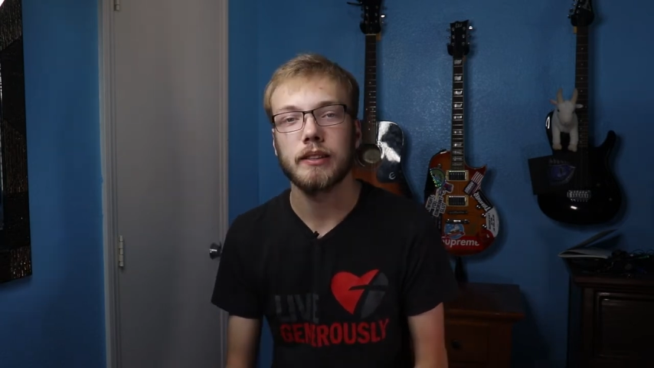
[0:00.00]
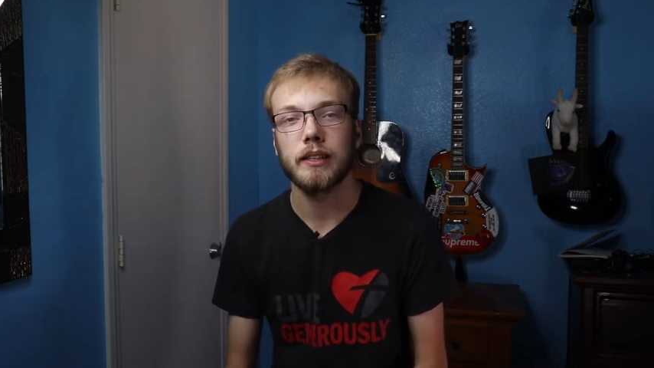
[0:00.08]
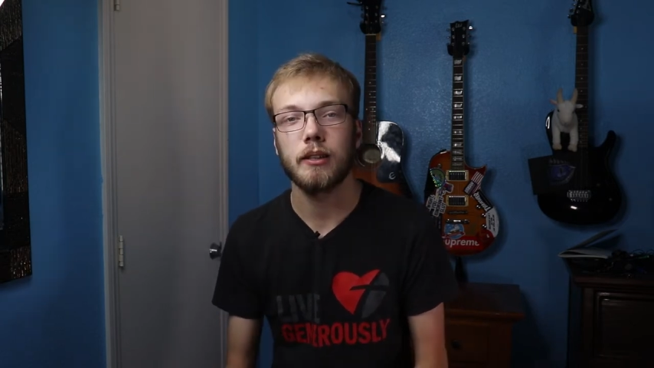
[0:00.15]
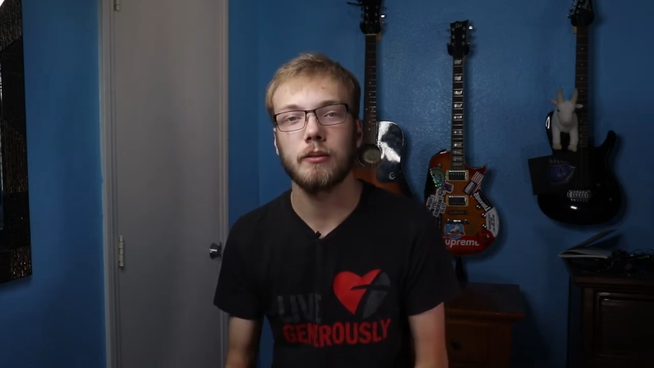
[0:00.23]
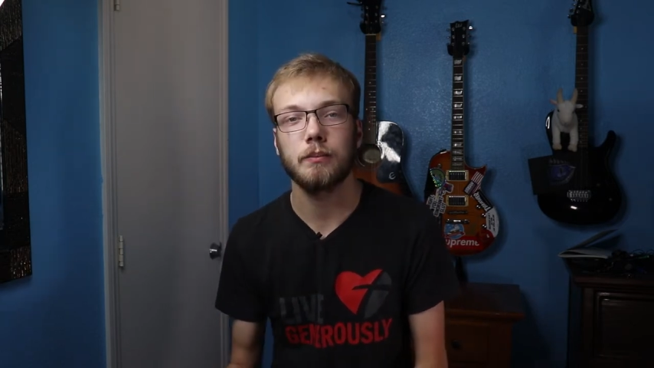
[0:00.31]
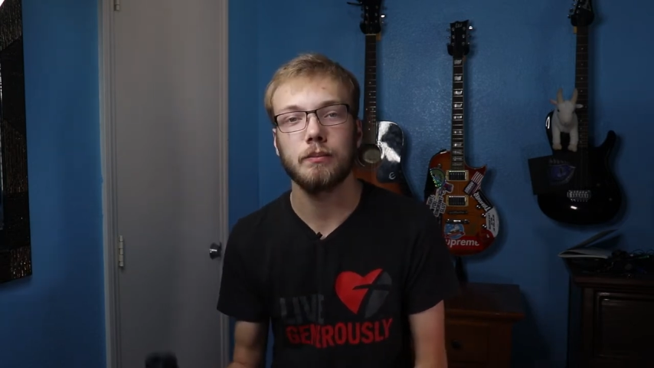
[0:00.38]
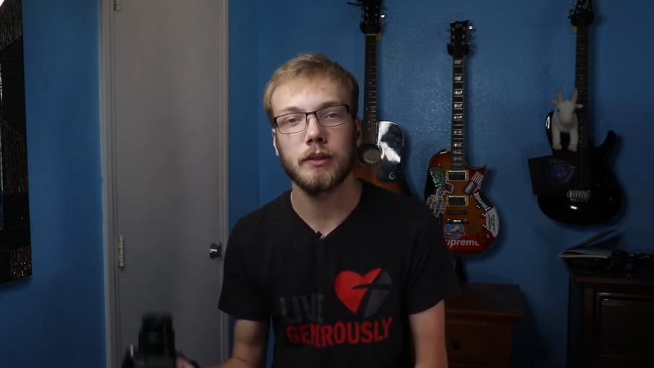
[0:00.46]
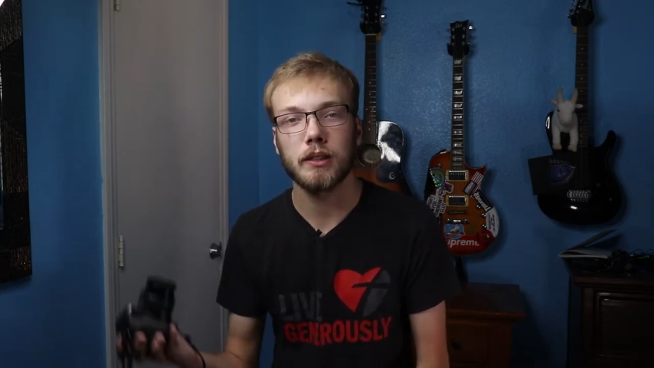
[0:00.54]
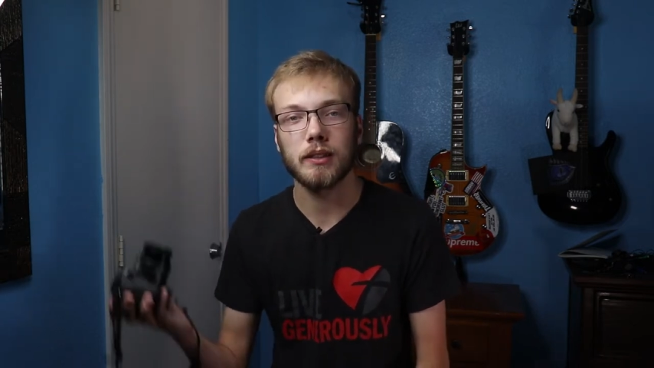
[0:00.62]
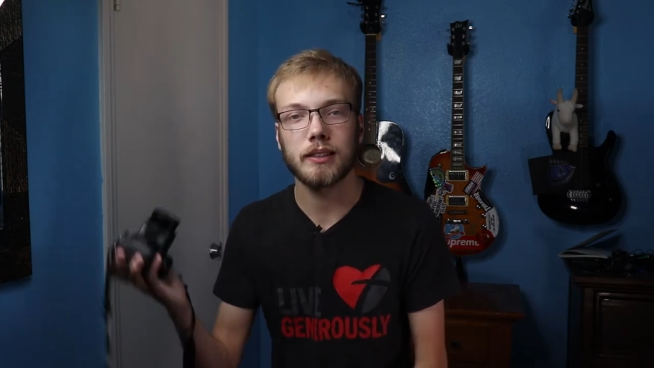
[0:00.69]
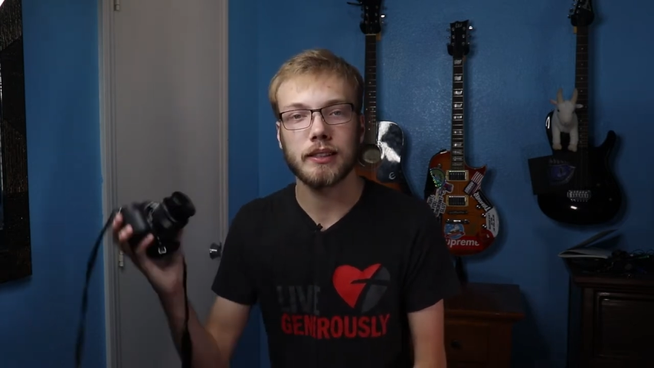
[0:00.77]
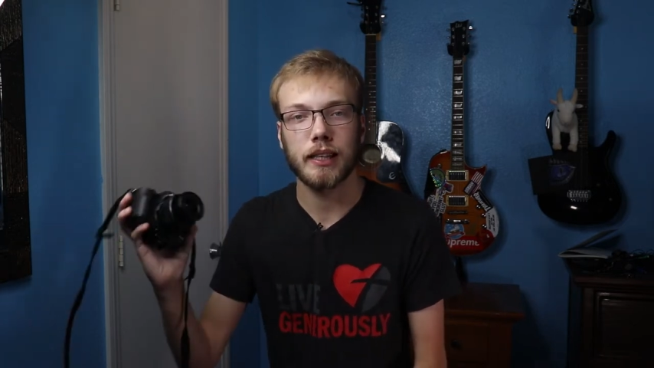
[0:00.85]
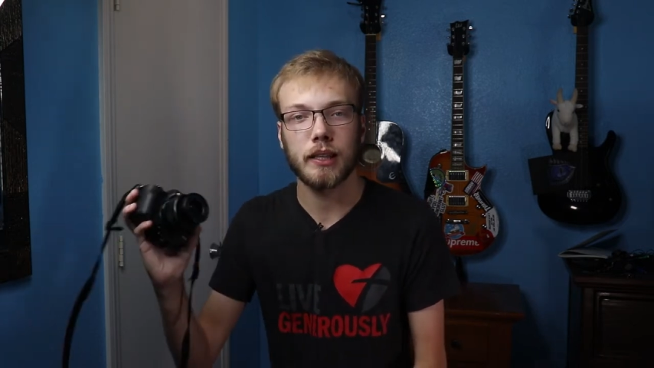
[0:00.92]
Now,
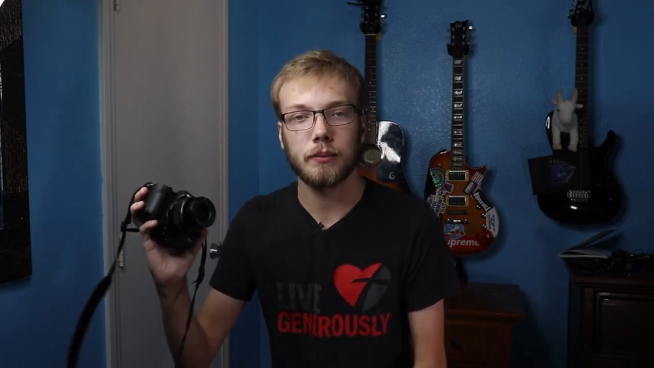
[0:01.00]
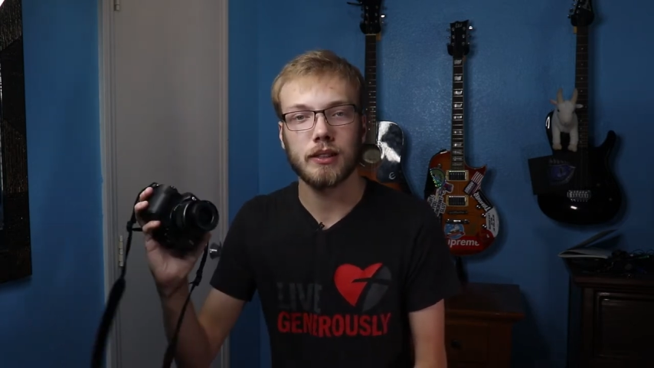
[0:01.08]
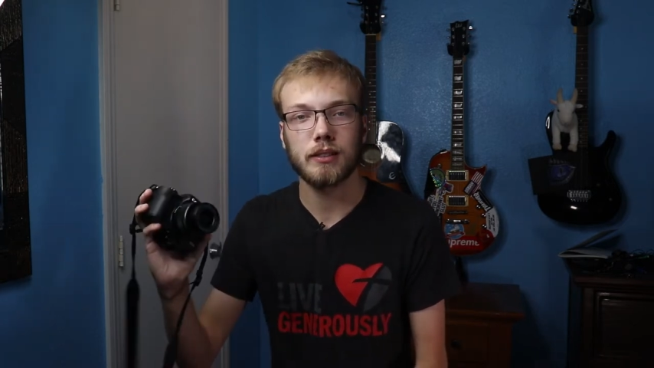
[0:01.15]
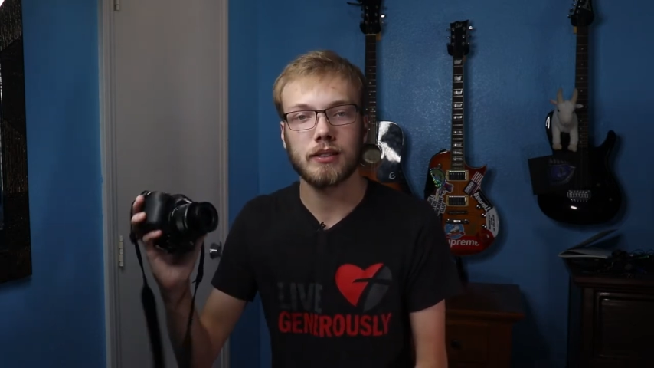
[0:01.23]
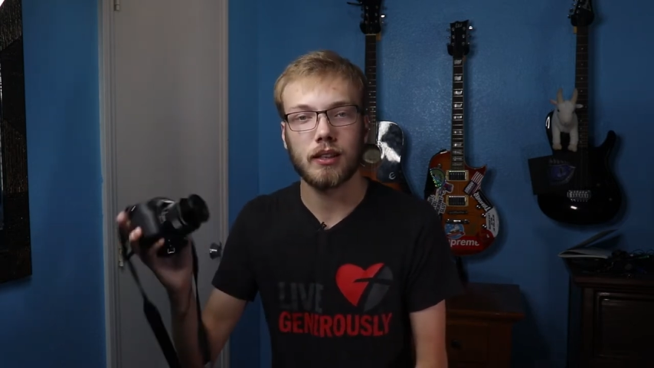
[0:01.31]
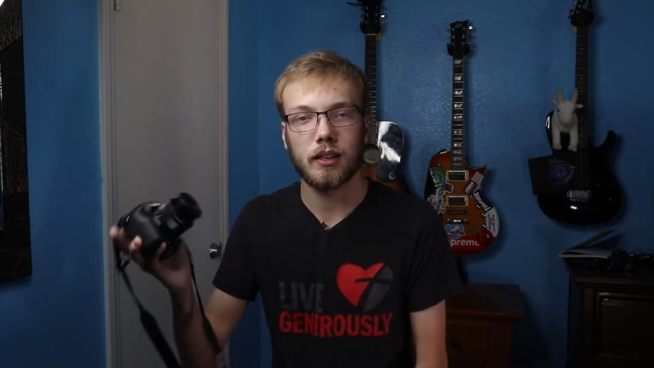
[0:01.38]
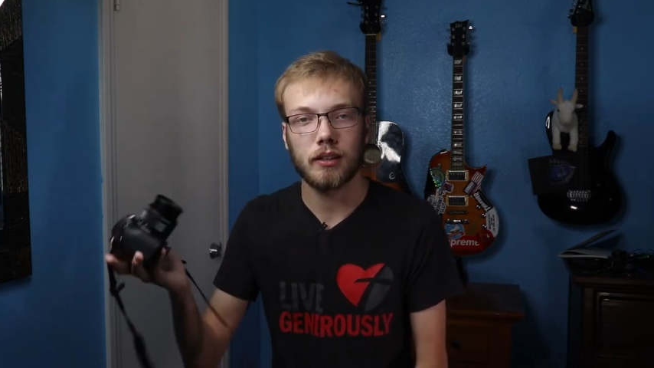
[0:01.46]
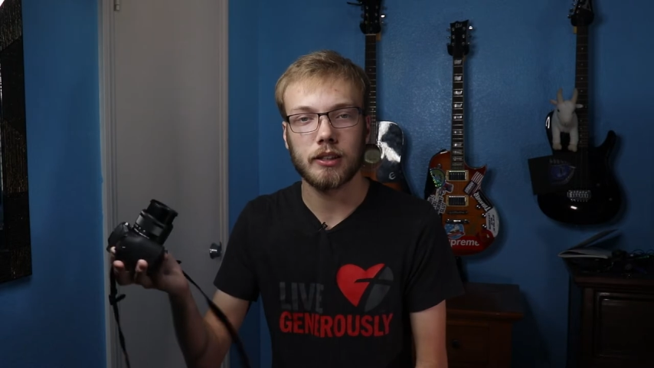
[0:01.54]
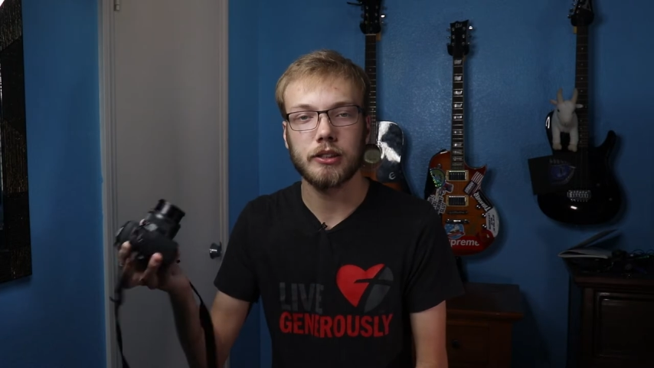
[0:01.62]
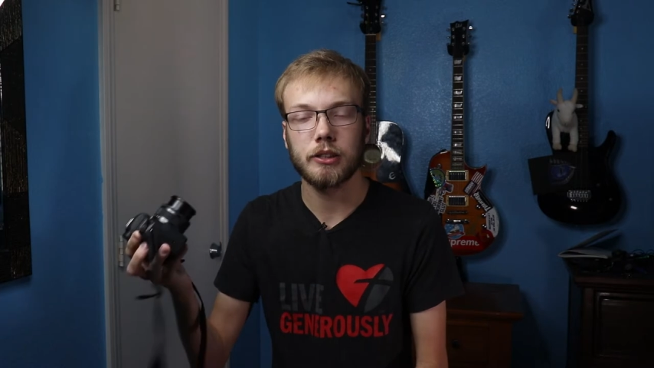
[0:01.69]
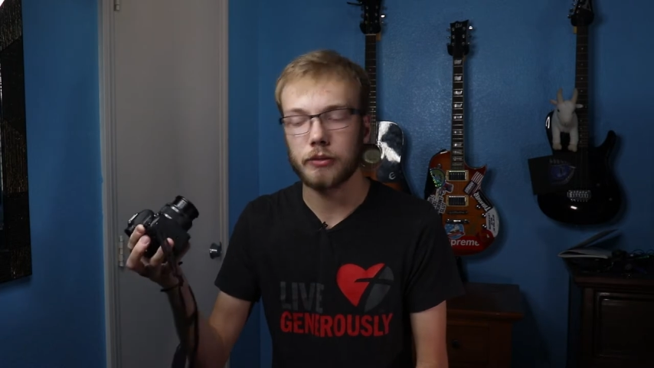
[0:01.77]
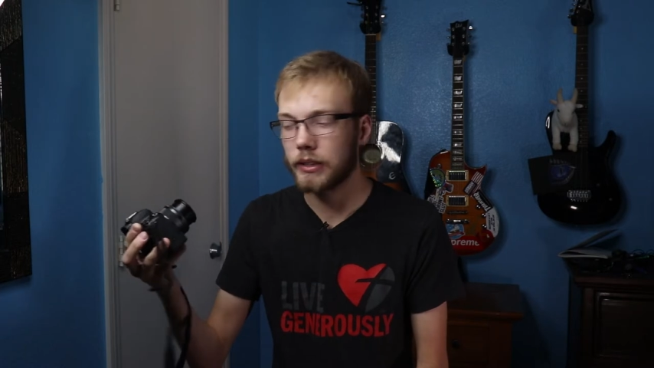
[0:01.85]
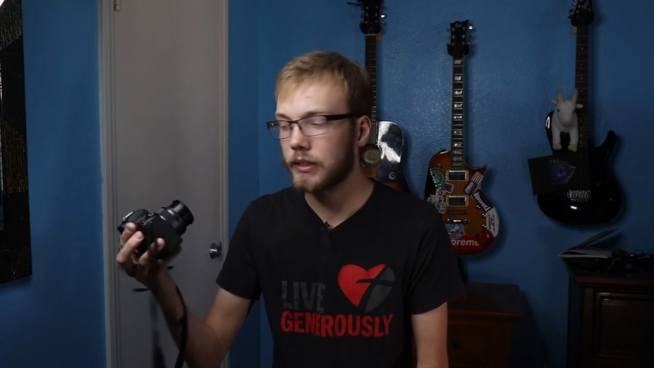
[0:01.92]
mirrorless cameras are
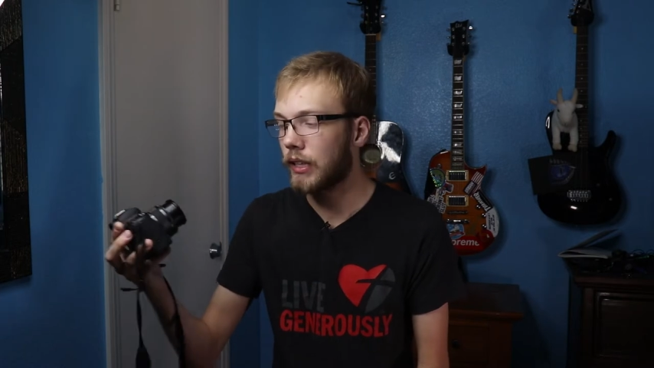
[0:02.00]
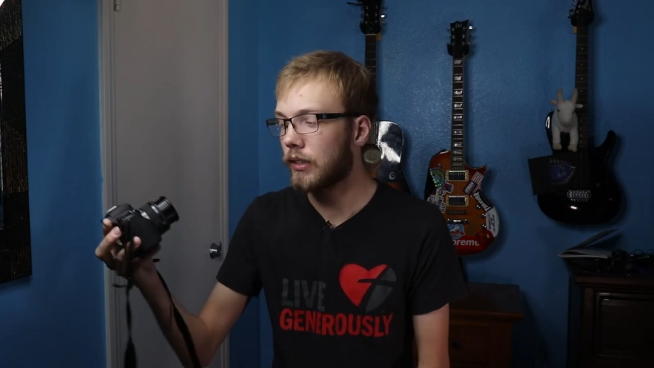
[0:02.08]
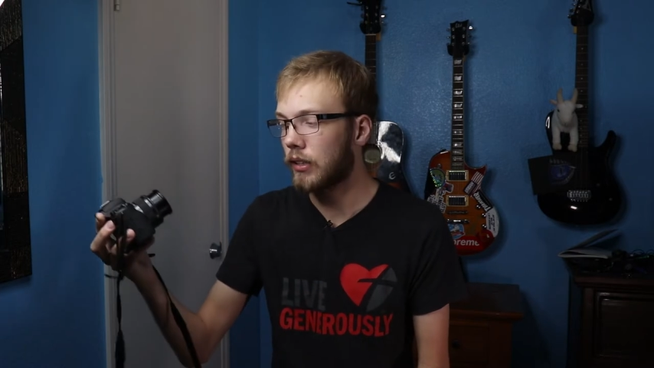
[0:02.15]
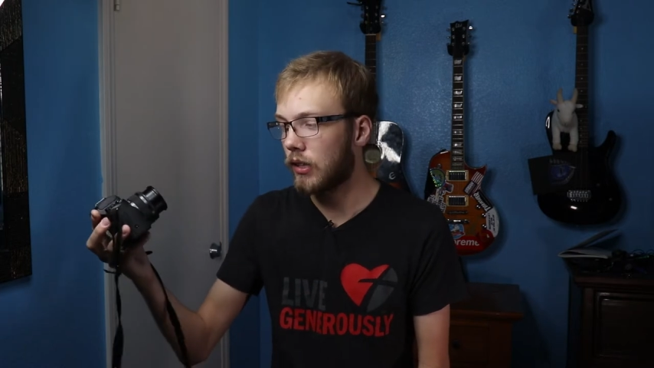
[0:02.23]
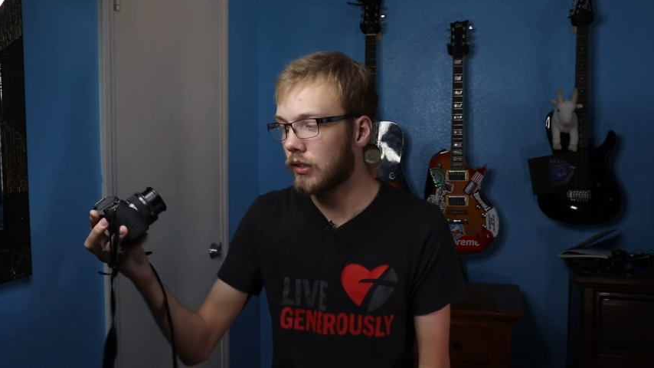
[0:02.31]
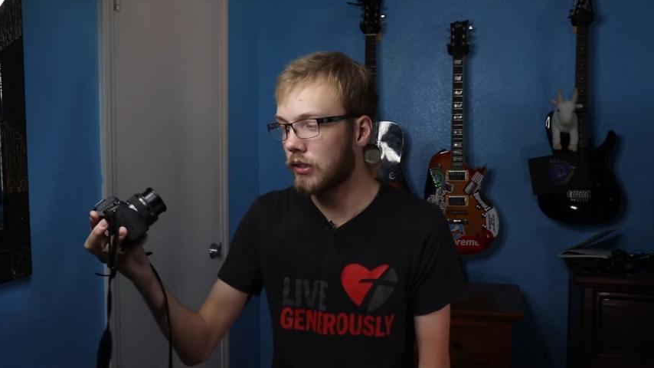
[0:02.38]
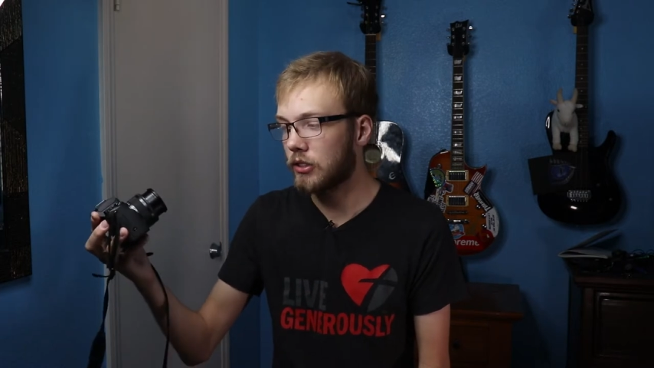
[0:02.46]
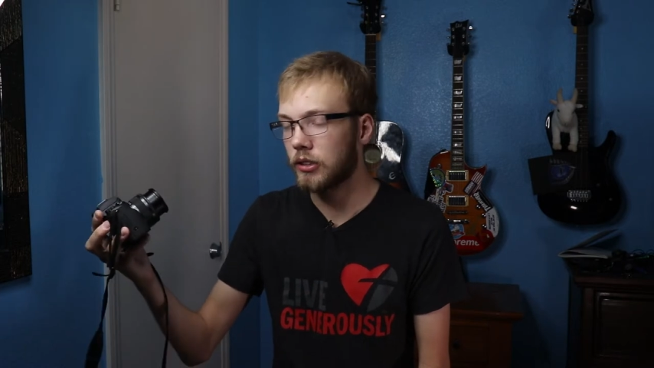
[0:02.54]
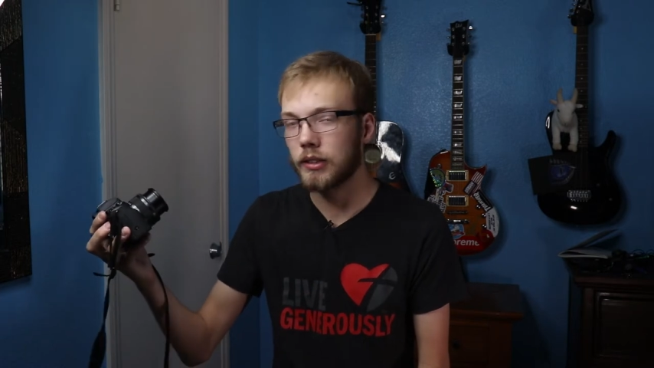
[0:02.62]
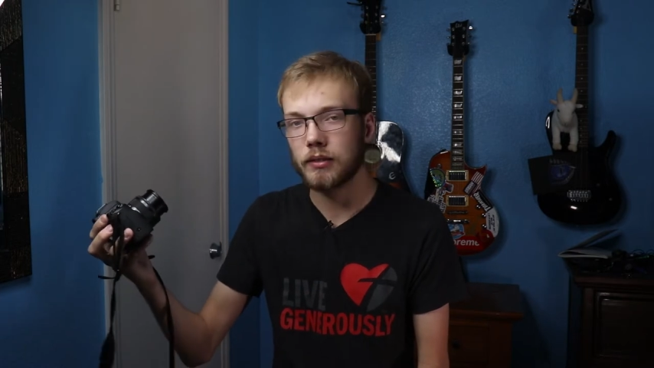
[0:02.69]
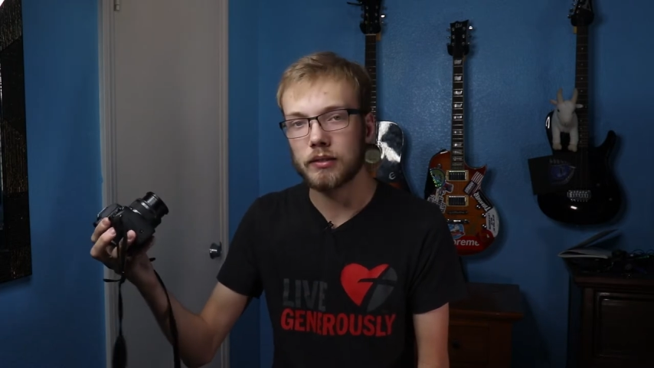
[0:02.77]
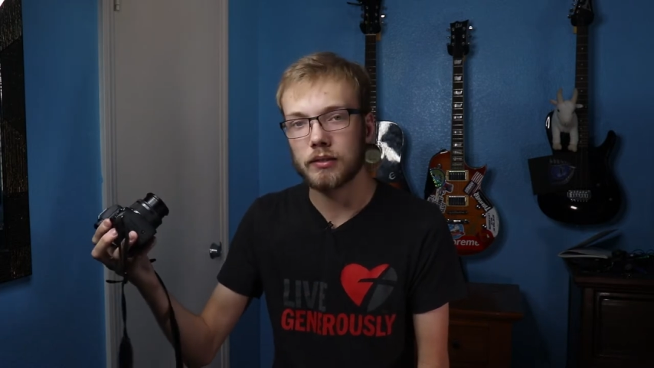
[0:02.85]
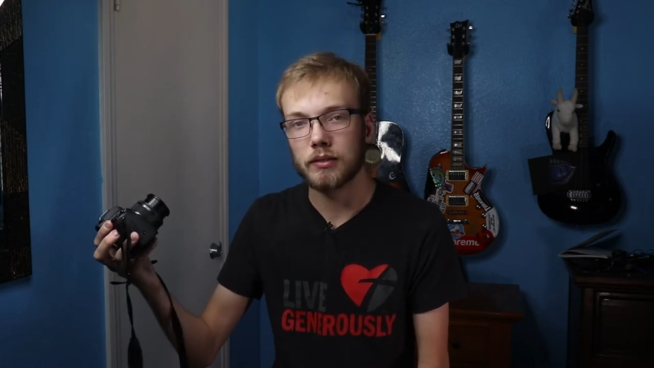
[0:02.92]
newer technology,